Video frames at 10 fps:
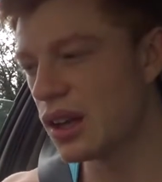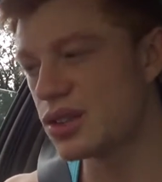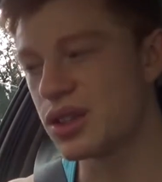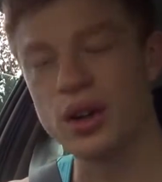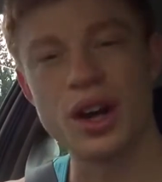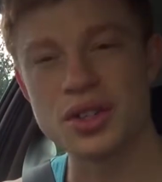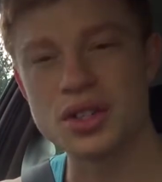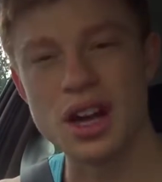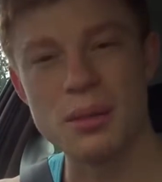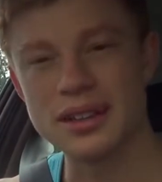so I
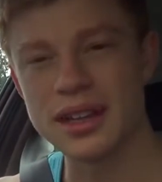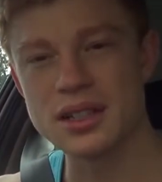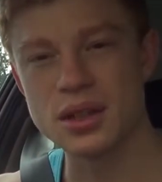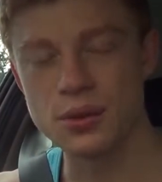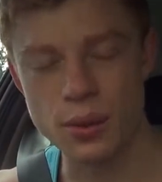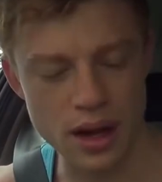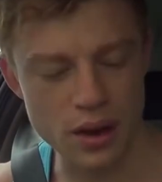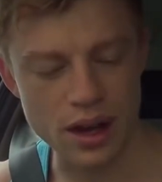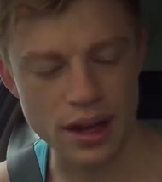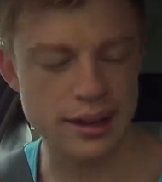just start my days off
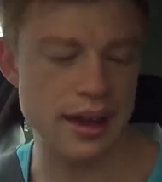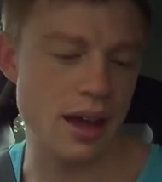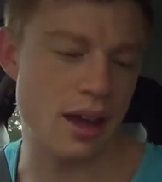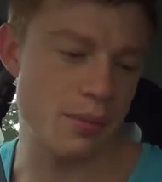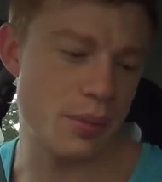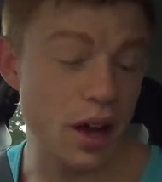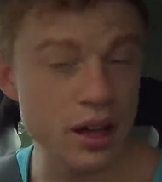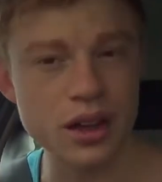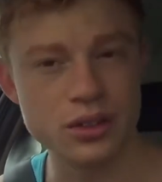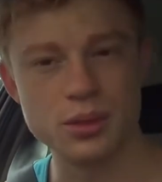well. I get up, I
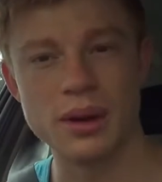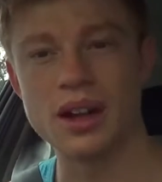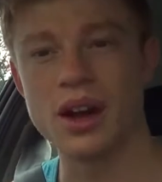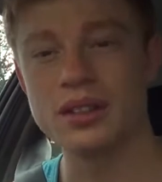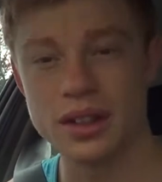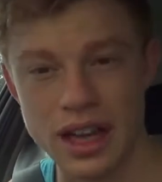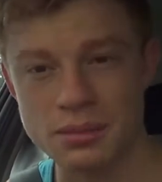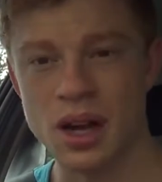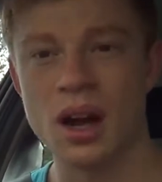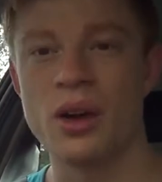go through my cardio,
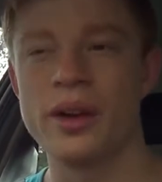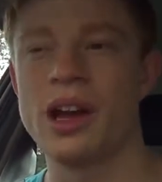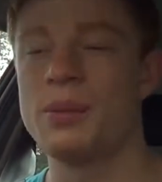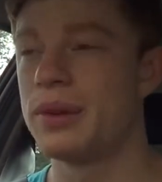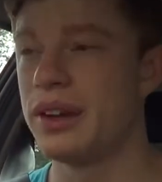get my heart rate up,